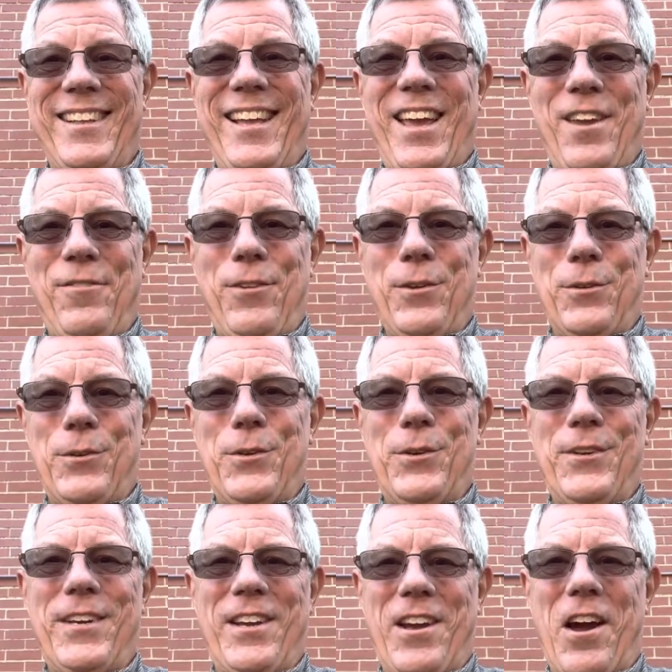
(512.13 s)
if you'll
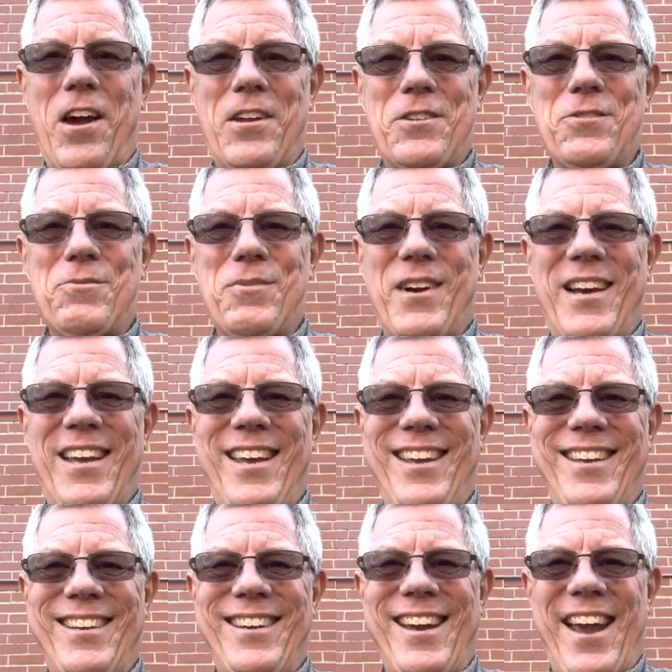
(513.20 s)
do it God's way
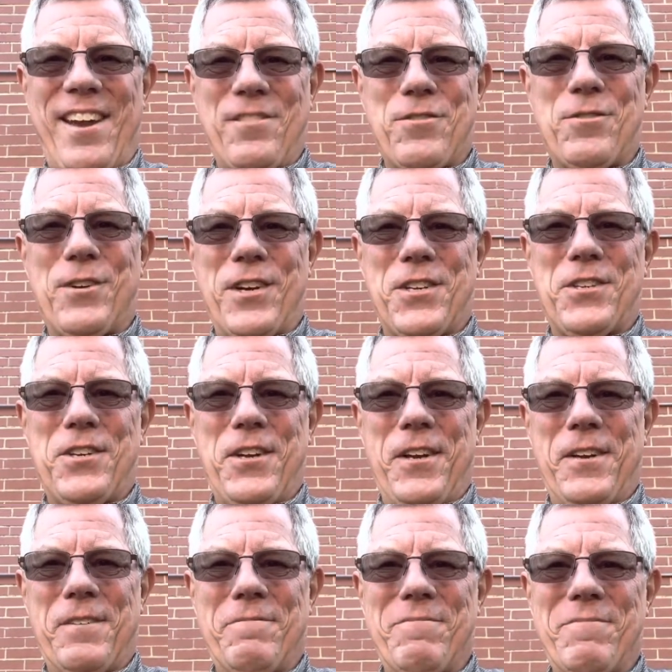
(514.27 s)
and trust
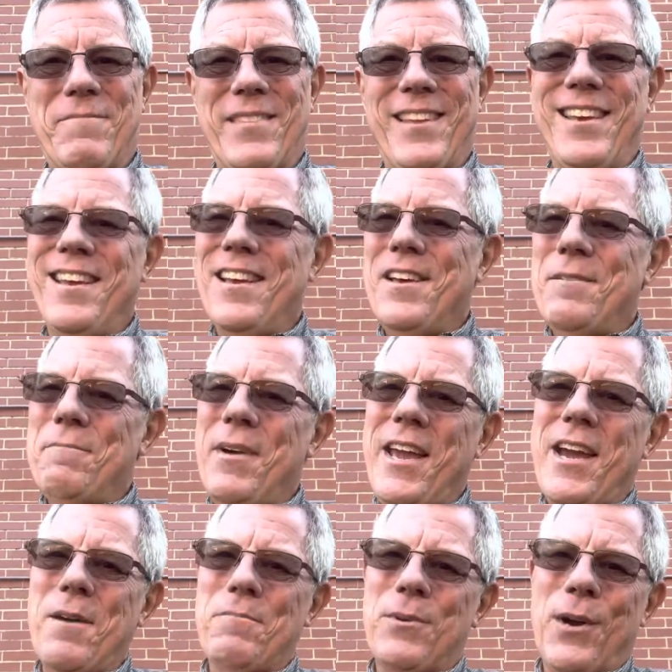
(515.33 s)
Him. May
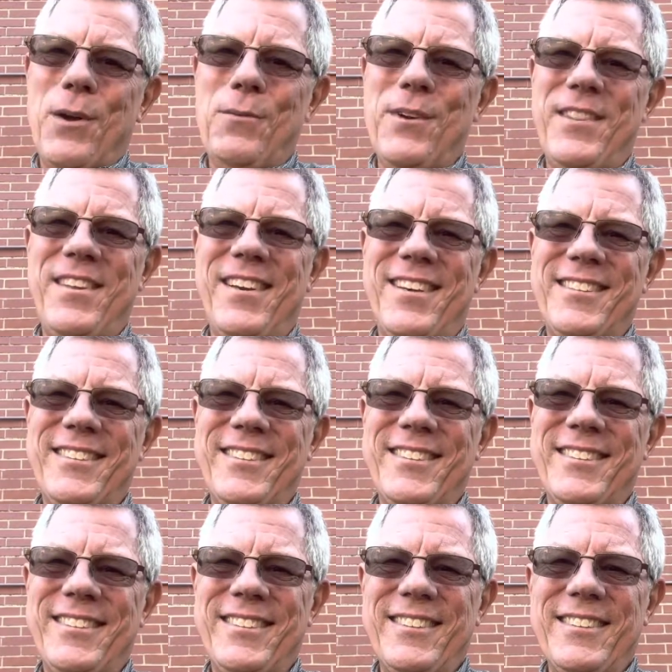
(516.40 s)
I pray with you?
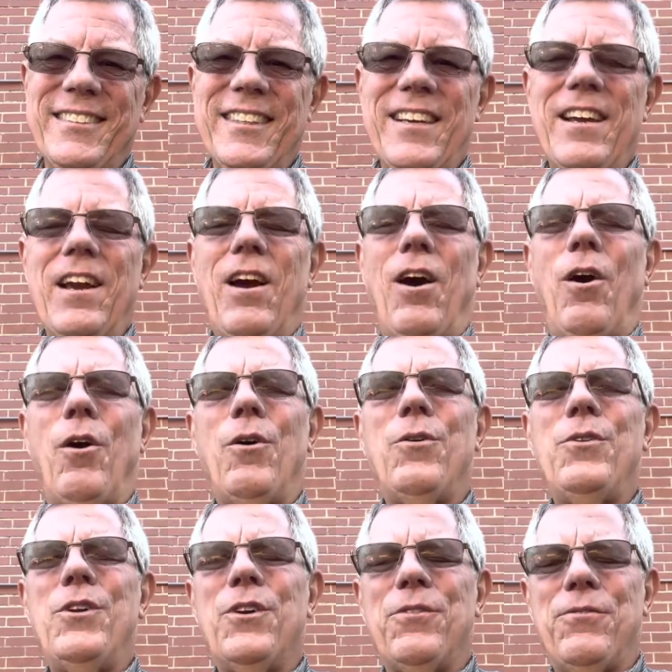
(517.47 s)
Oh,
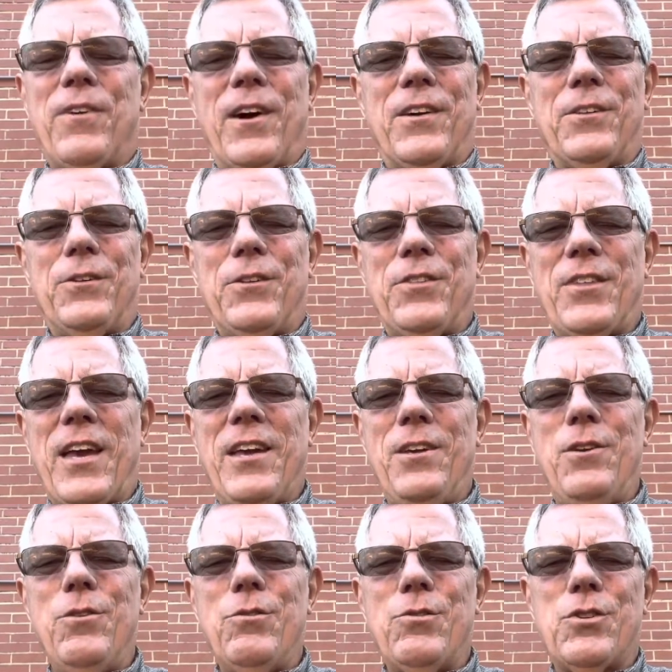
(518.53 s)
dear Father,
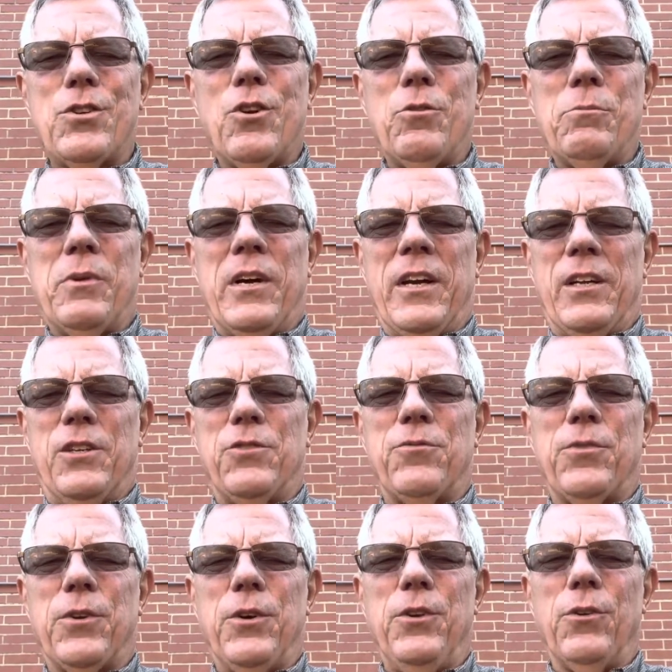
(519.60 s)
thank you so much
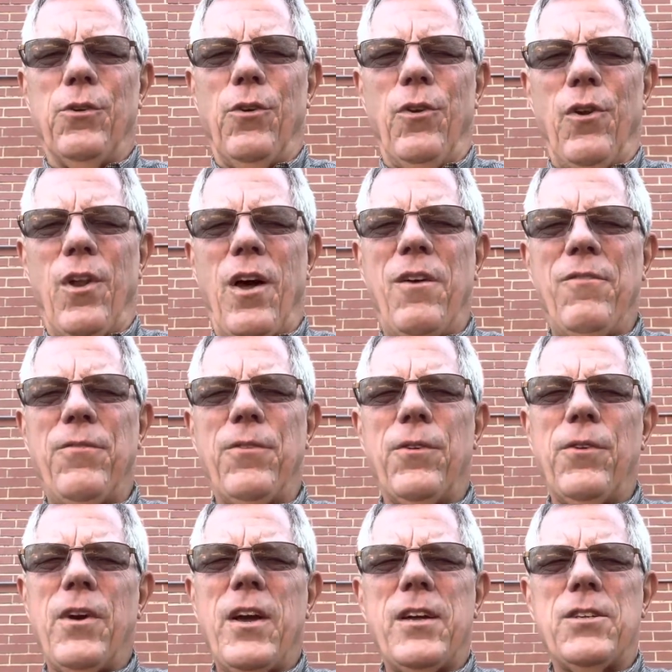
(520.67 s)
for your love
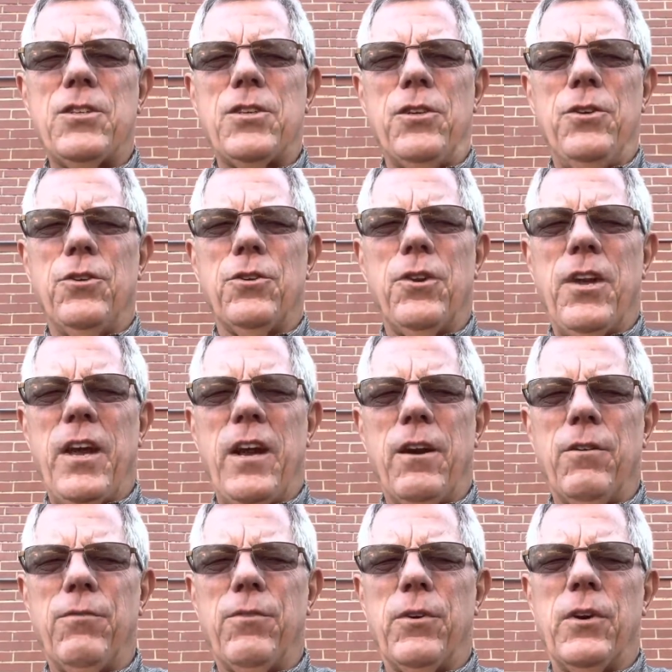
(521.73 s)
for us and your
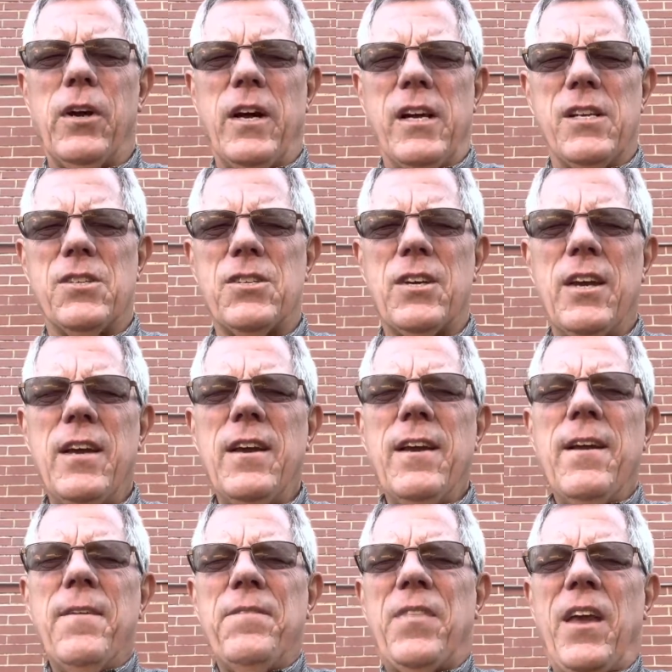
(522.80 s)
care for us.
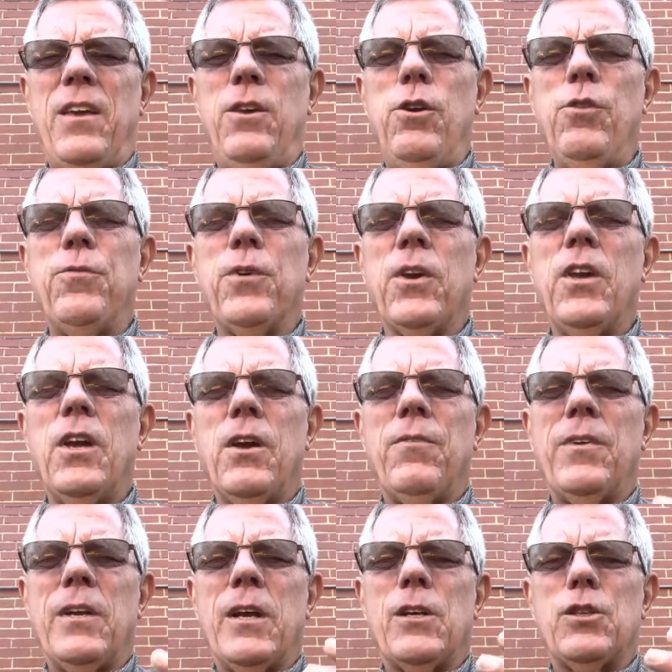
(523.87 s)
Thank you for
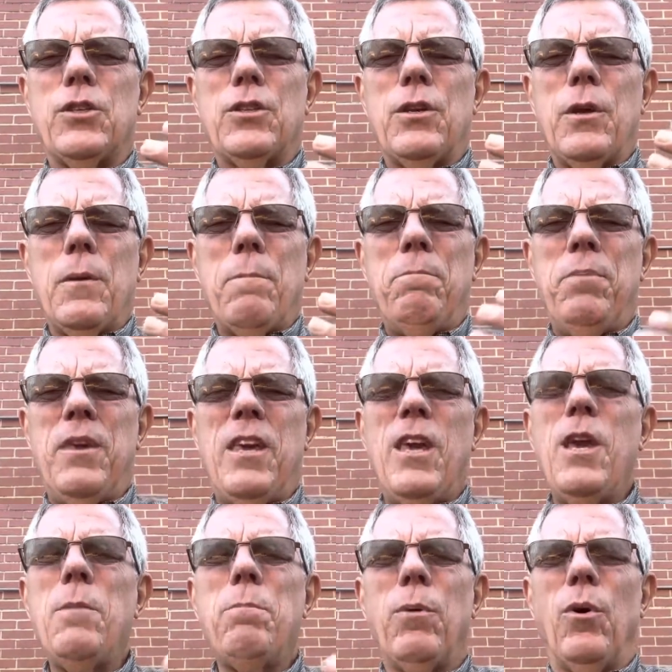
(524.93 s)
giving us
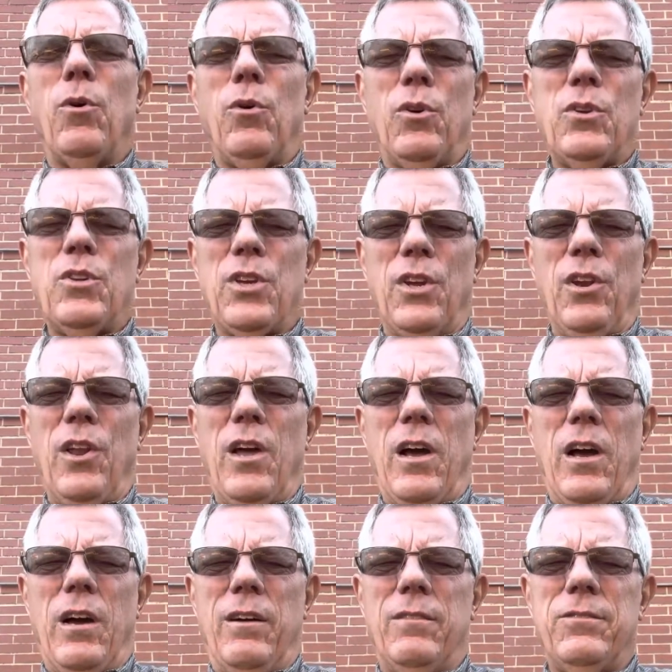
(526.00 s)
people to
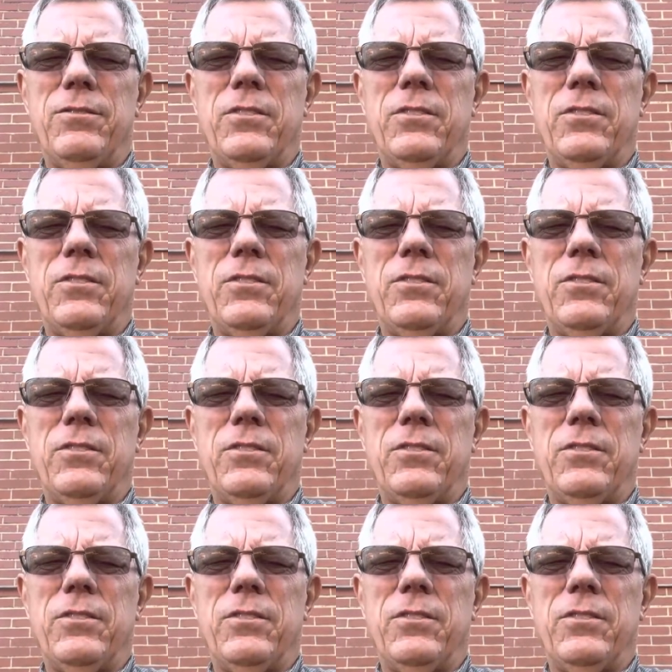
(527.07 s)
love